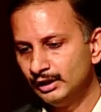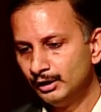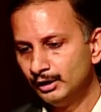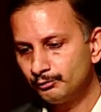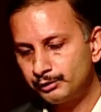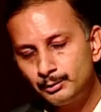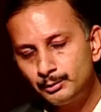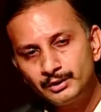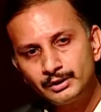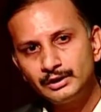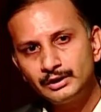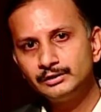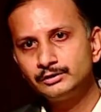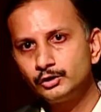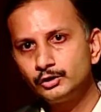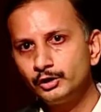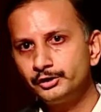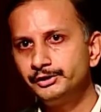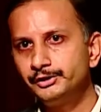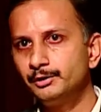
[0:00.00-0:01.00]
From a
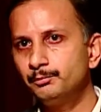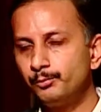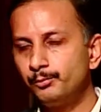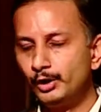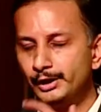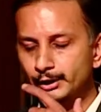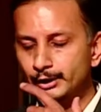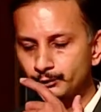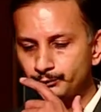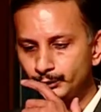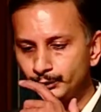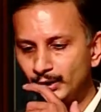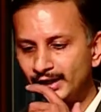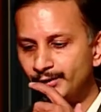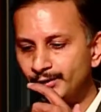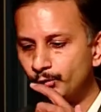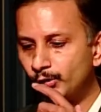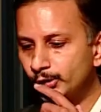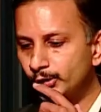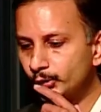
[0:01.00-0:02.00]
consortium point of view,
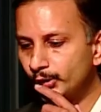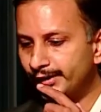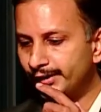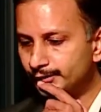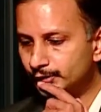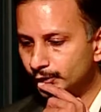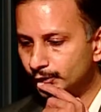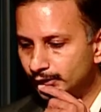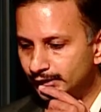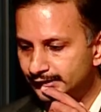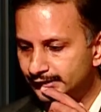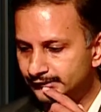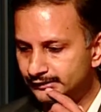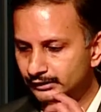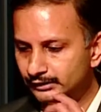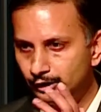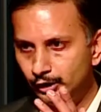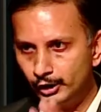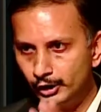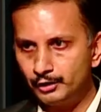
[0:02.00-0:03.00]
I want to acknowledge
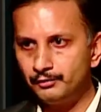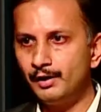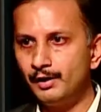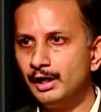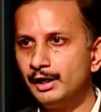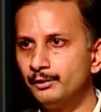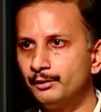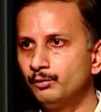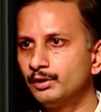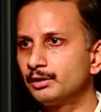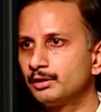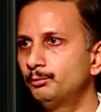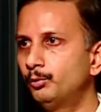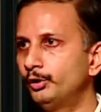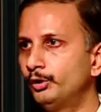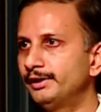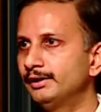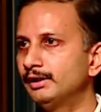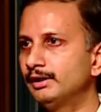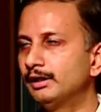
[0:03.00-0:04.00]
a lot of hard work
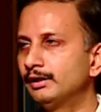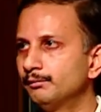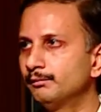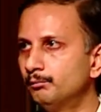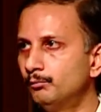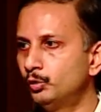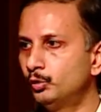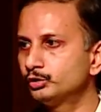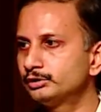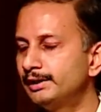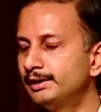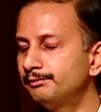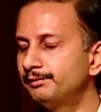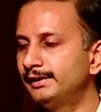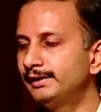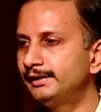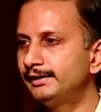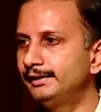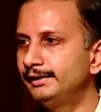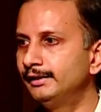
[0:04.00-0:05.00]
put in, most
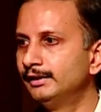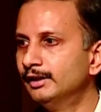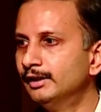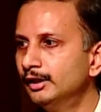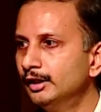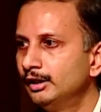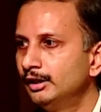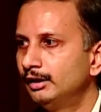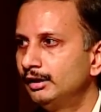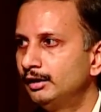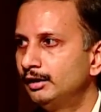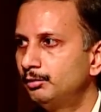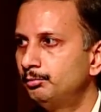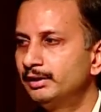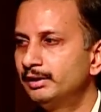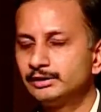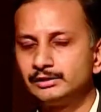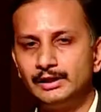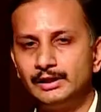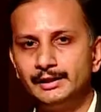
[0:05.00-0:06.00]
definitely.
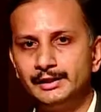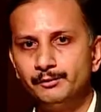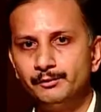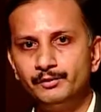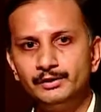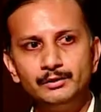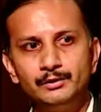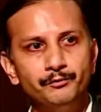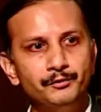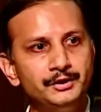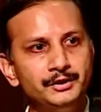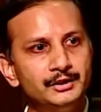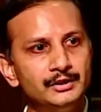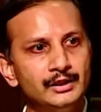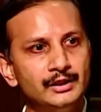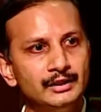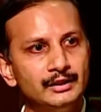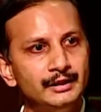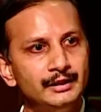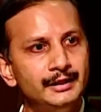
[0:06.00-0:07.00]
But starting with the
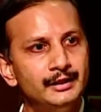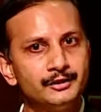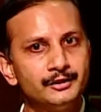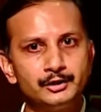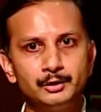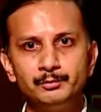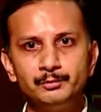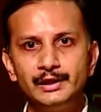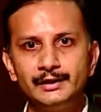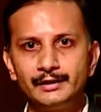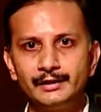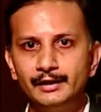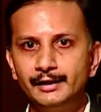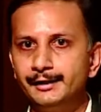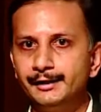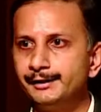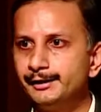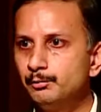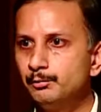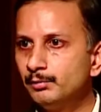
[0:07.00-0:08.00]
visionary
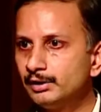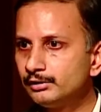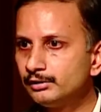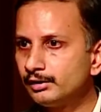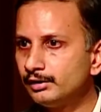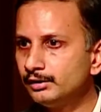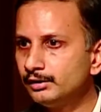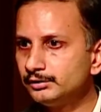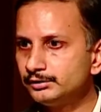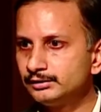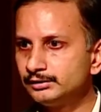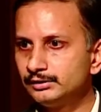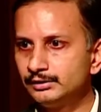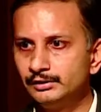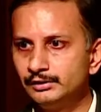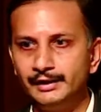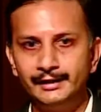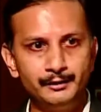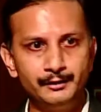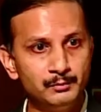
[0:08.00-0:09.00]
leadership that IIT
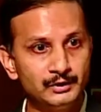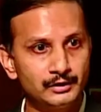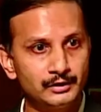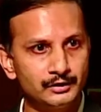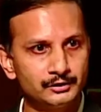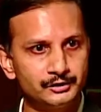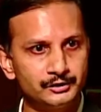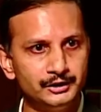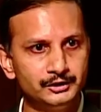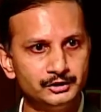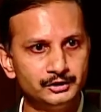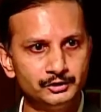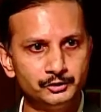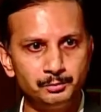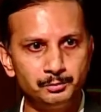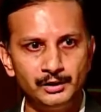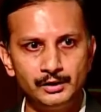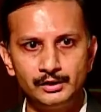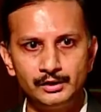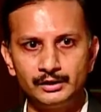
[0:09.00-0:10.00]
Madras, the IIT Madras
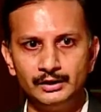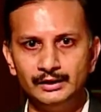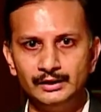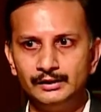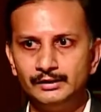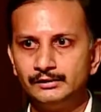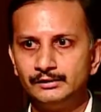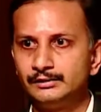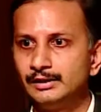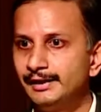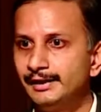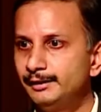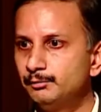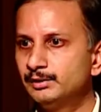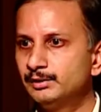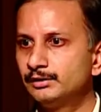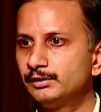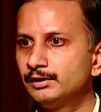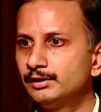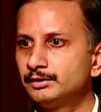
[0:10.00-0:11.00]
Research Park, the IIT
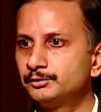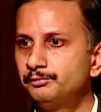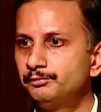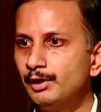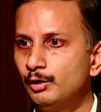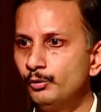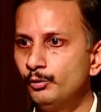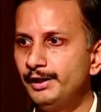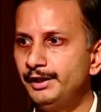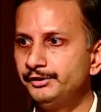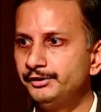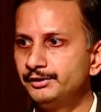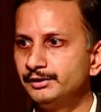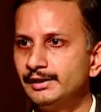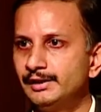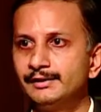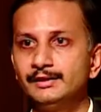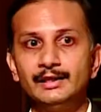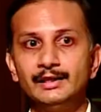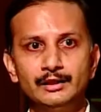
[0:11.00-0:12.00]
Madras
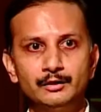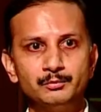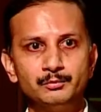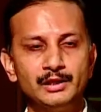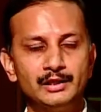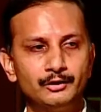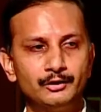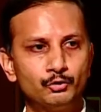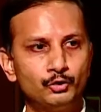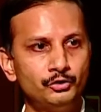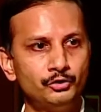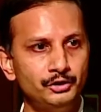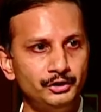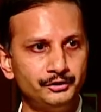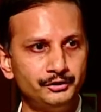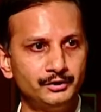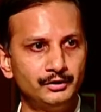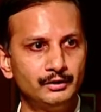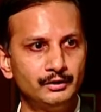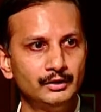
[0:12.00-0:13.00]
Foundation, and the Alumni
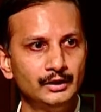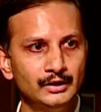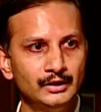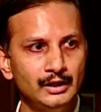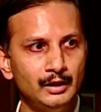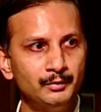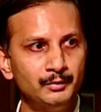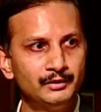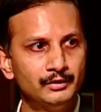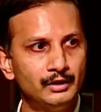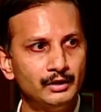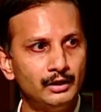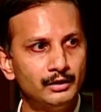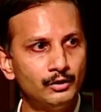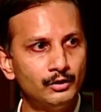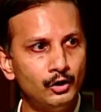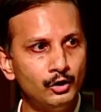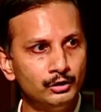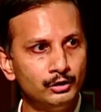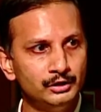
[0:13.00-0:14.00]
Association, I mean,
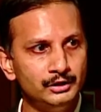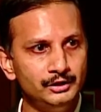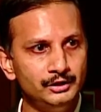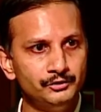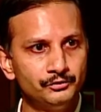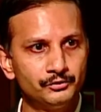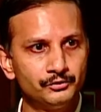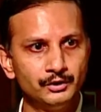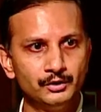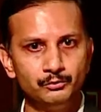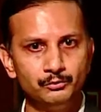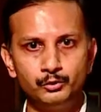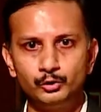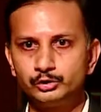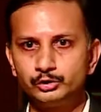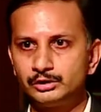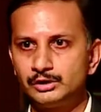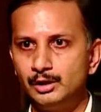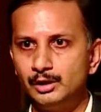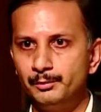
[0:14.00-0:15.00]
all these
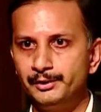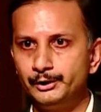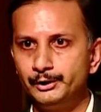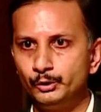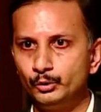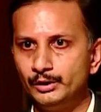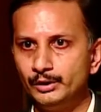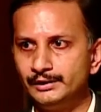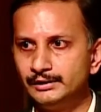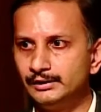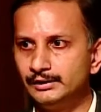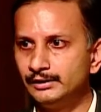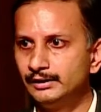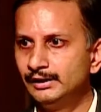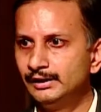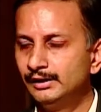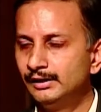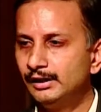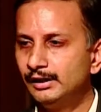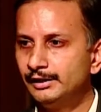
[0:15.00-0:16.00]
folks coming together
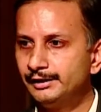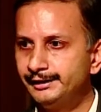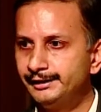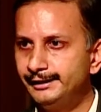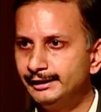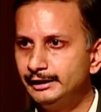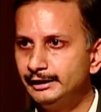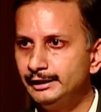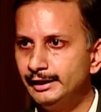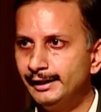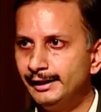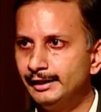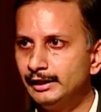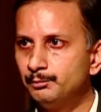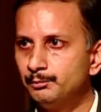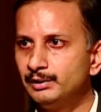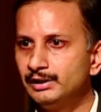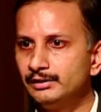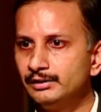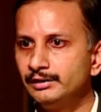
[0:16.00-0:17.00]
are really
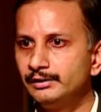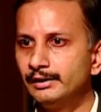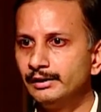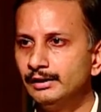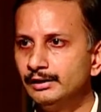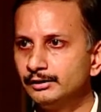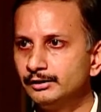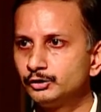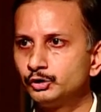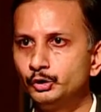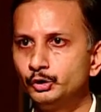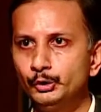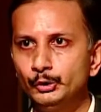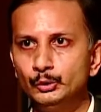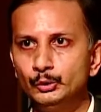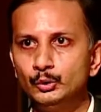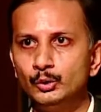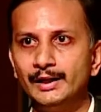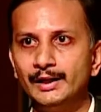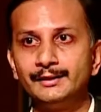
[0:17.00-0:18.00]
enabling us to
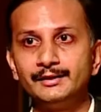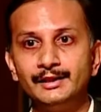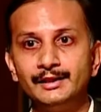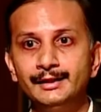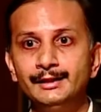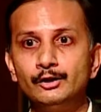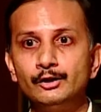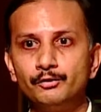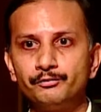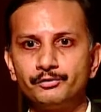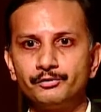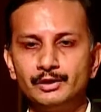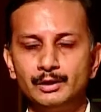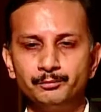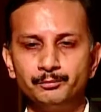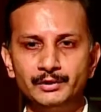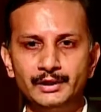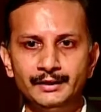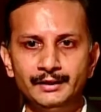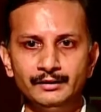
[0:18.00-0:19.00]
do and think of
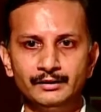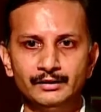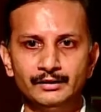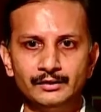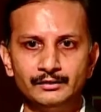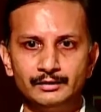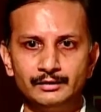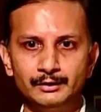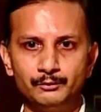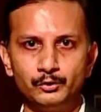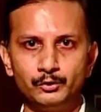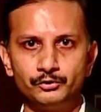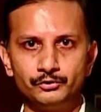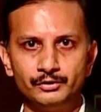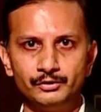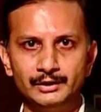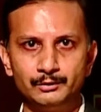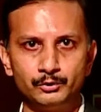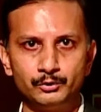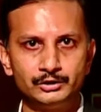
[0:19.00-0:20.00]
something that was
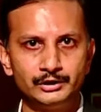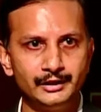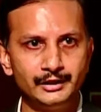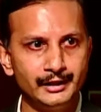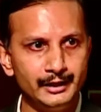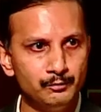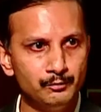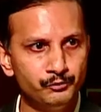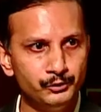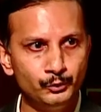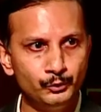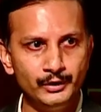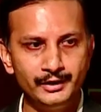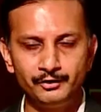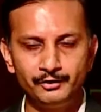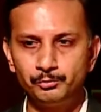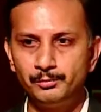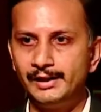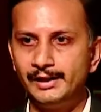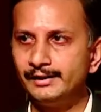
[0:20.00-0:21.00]
a dream few days
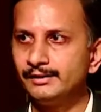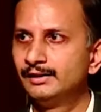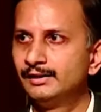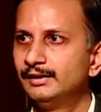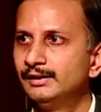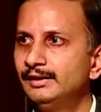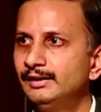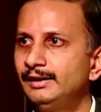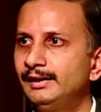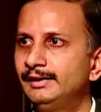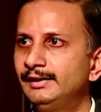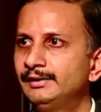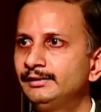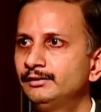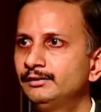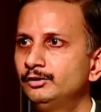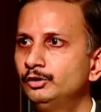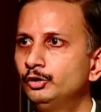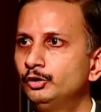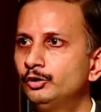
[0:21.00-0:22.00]
back. And,
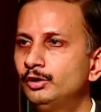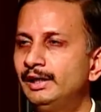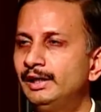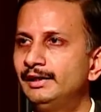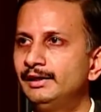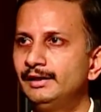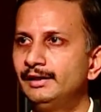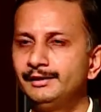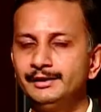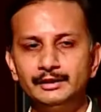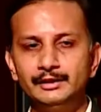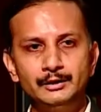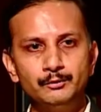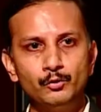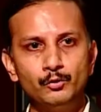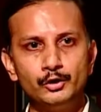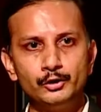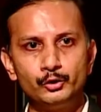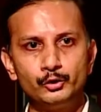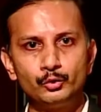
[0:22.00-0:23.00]
you know, I really
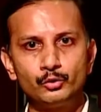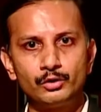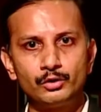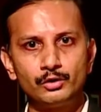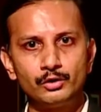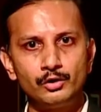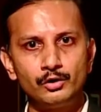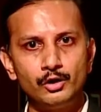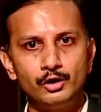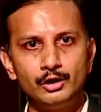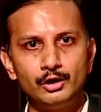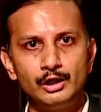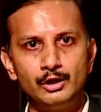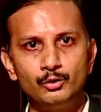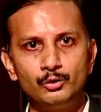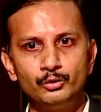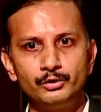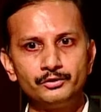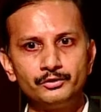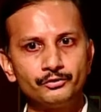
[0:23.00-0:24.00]
want to call
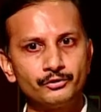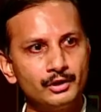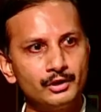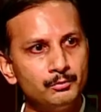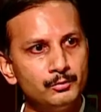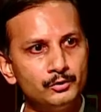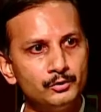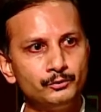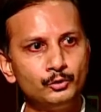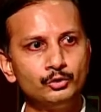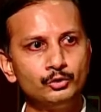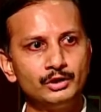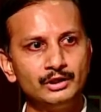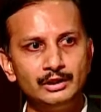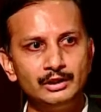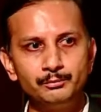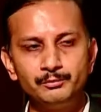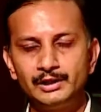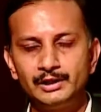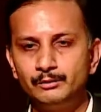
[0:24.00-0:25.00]
out some of those
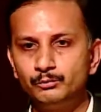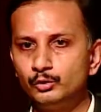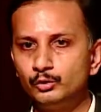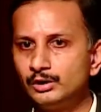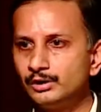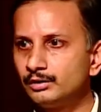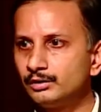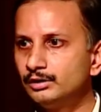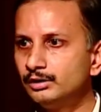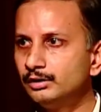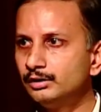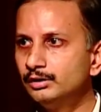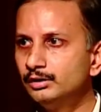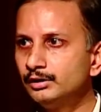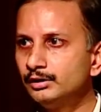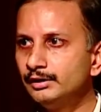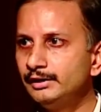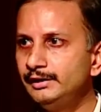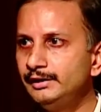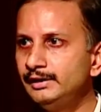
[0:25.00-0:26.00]
alumni who are the
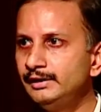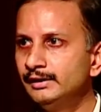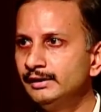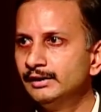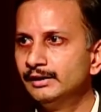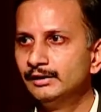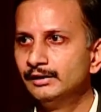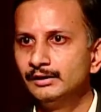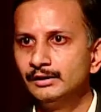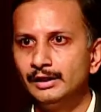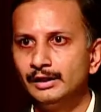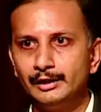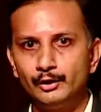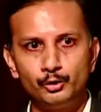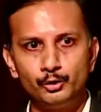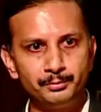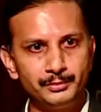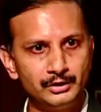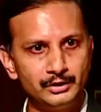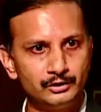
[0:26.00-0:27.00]
early
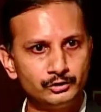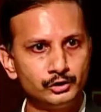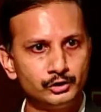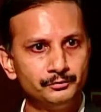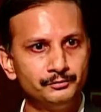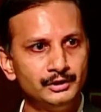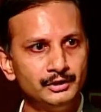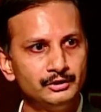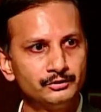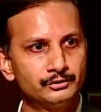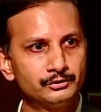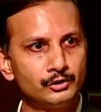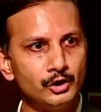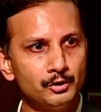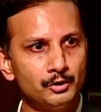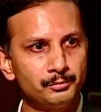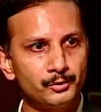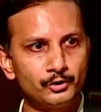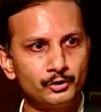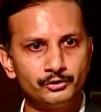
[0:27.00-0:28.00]
adopters of this
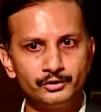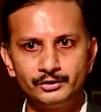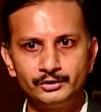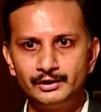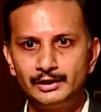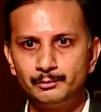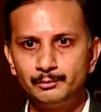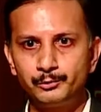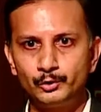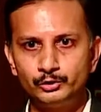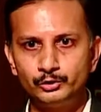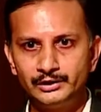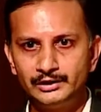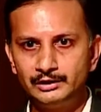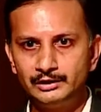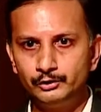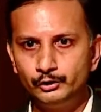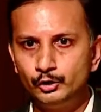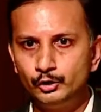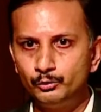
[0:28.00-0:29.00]
thought process and approach,
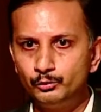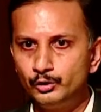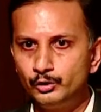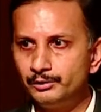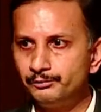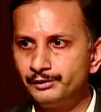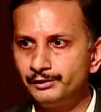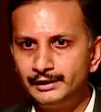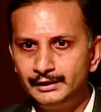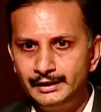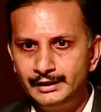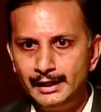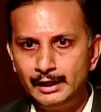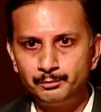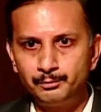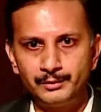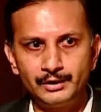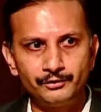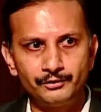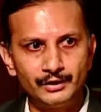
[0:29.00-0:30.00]
and, you know, who have really
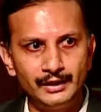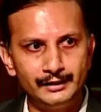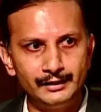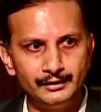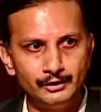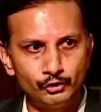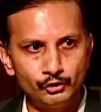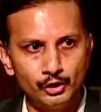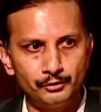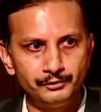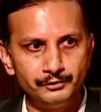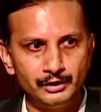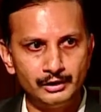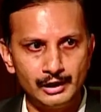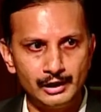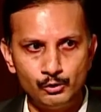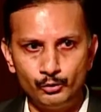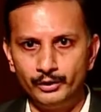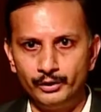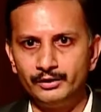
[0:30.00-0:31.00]
helped us get this off the
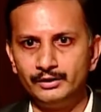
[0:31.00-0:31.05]
ground.